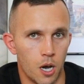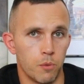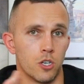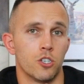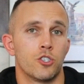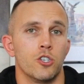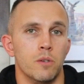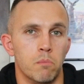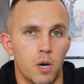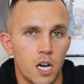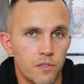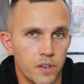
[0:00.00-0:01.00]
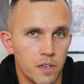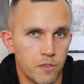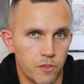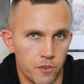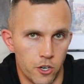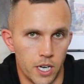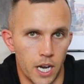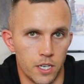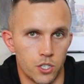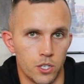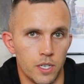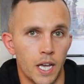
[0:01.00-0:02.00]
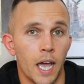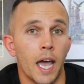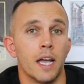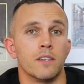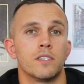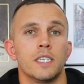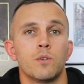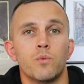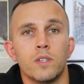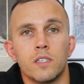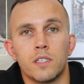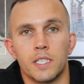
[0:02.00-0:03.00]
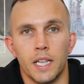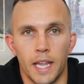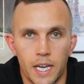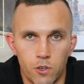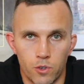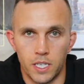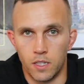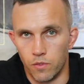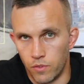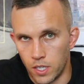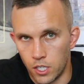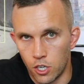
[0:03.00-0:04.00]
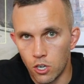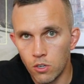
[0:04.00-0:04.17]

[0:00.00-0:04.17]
I'm going to show you my favorite variation and stick with this till later on in the video.